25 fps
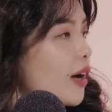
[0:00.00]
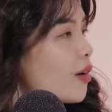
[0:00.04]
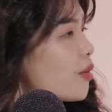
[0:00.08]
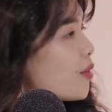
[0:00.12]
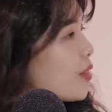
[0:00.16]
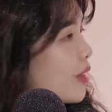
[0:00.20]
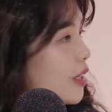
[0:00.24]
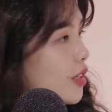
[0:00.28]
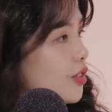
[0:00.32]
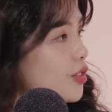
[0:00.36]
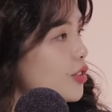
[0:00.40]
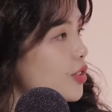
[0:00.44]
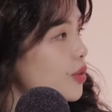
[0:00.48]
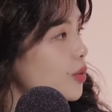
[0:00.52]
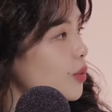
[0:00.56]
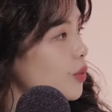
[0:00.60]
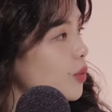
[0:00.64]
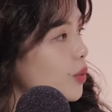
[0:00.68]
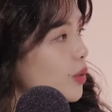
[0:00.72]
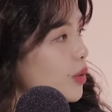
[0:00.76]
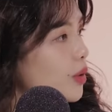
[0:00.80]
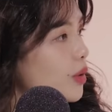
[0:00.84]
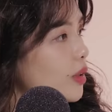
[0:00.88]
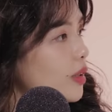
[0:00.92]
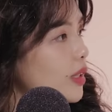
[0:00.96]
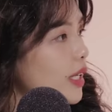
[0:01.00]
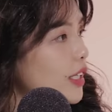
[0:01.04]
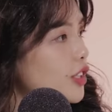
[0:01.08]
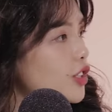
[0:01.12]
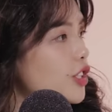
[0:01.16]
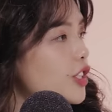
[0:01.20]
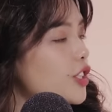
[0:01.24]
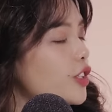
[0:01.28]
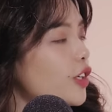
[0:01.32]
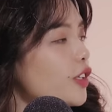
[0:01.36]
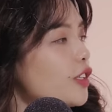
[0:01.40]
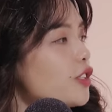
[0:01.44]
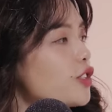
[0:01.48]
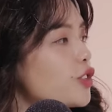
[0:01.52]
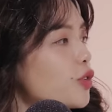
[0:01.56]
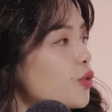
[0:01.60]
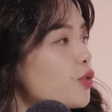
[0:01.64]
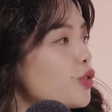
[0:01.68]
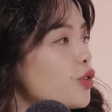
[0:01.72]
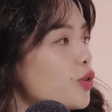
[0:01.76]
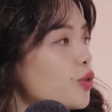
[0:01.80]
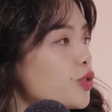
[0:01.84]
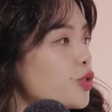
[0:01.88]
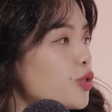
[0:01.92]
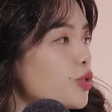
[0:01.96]
I don't think she would. Oh. Like, she's gotten so
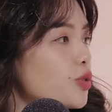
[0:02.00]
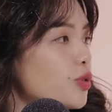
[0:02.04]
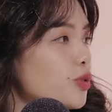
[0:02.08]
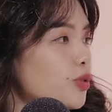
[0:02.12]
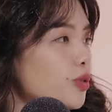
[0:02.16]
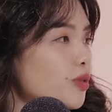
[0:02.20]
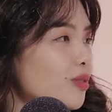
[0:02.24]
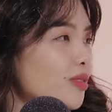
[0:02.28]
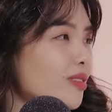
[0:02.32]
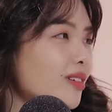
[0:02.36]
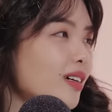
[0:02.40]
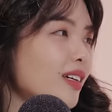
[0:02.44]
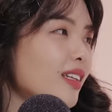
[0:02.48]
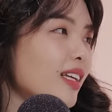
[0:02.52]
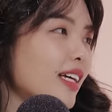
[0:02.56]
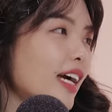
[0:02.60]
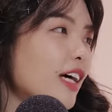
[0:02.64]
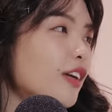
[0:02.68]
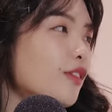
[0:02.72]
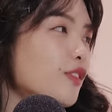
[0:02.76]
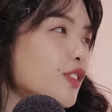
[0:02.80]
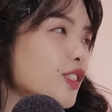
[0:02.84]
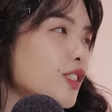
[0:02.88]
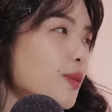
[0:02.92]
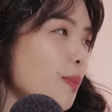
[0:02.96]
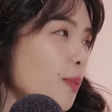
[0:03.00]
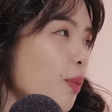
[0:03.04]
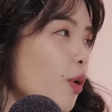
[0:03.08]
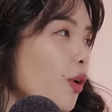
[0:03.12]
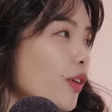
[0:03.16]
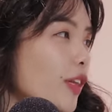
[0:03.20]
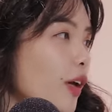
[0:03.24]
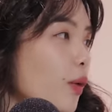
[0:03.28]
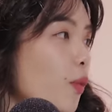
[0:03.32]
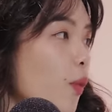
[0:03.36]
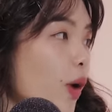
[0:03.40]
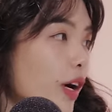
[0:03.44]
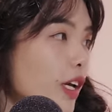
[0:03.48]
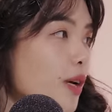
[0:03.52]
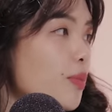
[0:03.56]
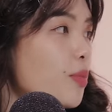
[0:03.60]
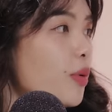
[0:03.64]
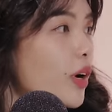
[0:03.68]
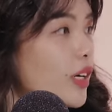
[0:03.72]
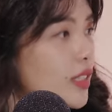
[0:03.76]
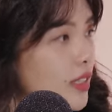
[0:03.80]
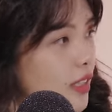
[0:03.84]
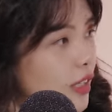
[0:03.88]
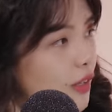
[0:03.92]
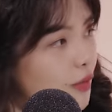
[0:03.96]
used to the kind of support that wired
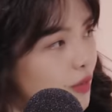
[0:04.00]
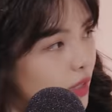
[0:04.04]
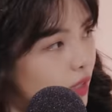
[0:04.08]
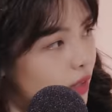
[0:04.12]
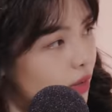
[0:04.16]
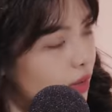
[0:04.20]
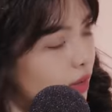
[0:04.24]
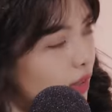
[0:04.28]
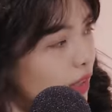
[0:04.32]
bras gives her.